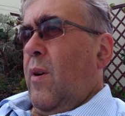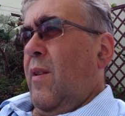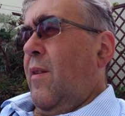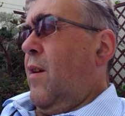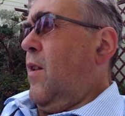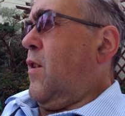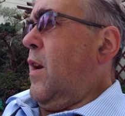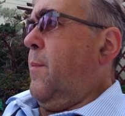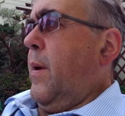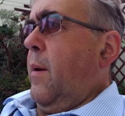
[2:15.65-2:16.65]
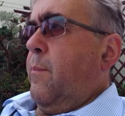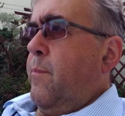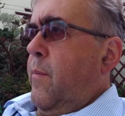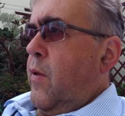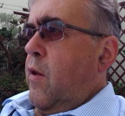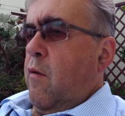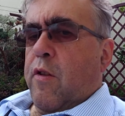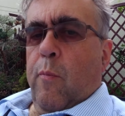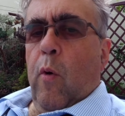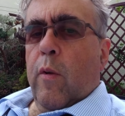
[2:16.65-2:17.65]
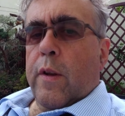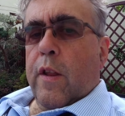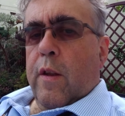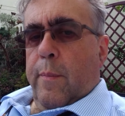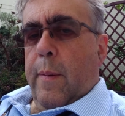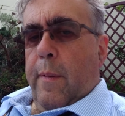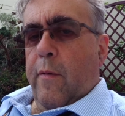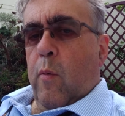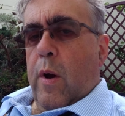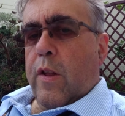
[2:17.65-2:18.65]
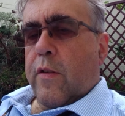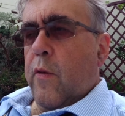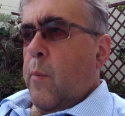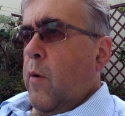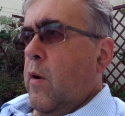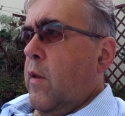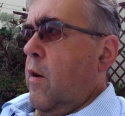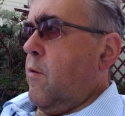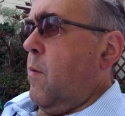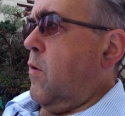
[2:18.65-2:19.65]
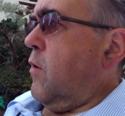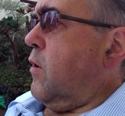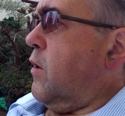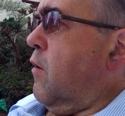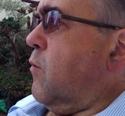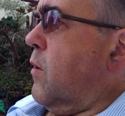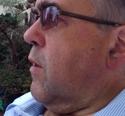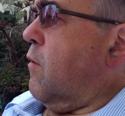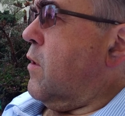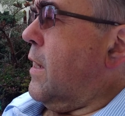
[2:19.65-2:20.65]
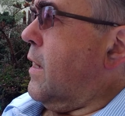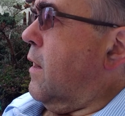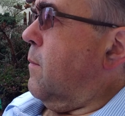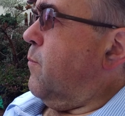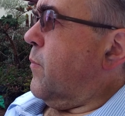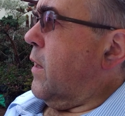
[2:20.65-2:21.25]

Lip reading: Well, it's going to be so small that it's going to be a bit of a waste of a book, although I suppose you could use one of those little,